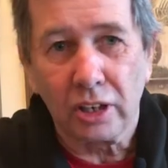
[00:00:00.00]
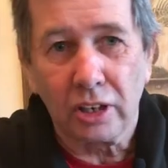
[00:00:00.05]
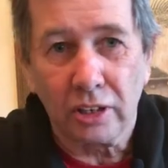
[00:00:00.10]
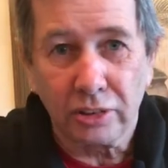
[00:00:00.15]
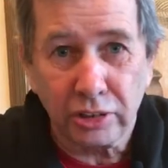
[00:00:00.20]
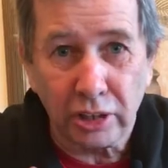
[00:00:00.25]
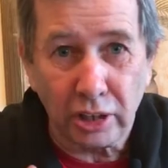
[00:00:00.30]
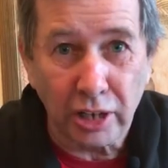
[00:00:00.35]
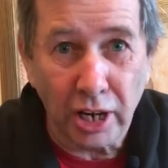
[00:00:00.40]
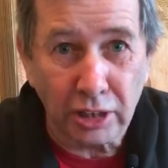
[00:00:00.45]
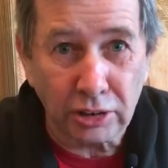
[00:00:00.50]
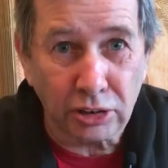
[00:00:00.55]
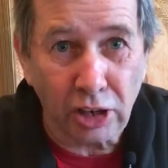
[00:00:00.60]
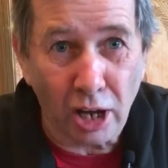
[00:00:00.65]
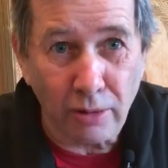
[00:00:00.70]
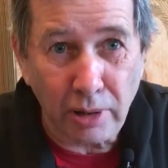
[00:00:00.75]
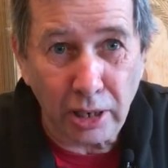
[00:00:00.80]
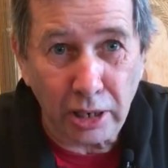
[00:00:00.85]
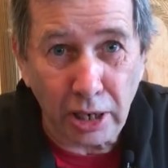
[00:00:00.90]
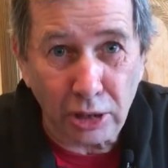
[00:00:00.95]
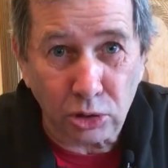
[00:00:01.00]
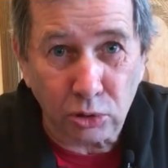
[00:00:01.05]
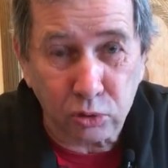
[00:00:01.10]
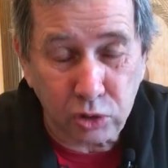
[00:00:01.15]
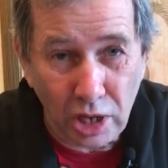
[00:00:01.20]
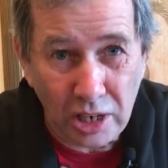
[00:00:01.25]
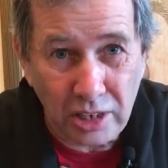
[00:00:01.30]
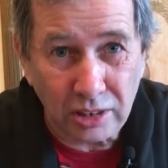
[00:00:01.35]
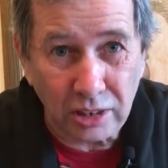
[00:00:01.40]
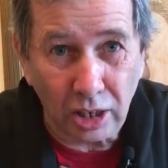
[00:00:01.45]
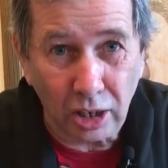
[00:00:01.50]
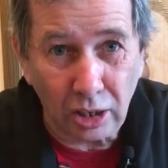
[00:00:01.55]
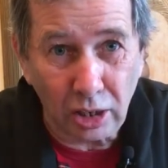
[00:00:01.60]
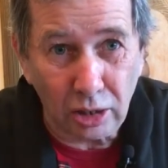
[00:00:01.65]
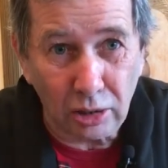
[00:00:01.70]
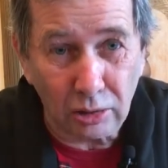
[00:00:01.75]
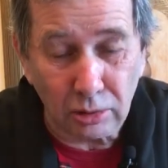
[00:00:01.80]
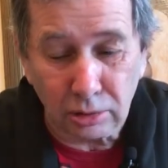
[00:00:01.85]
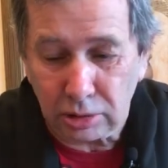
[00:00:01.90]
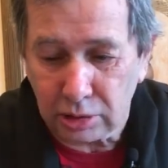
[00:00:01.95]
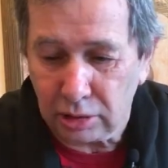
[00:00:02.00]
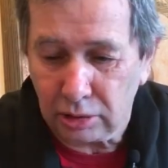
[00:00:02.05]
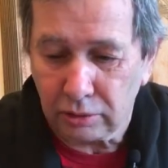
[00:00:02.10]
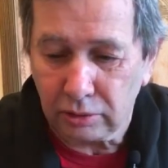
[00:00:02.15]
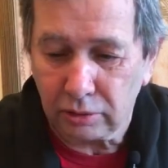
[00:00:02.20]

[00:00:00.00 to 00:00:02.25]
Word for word: So next time it gets freezing cold,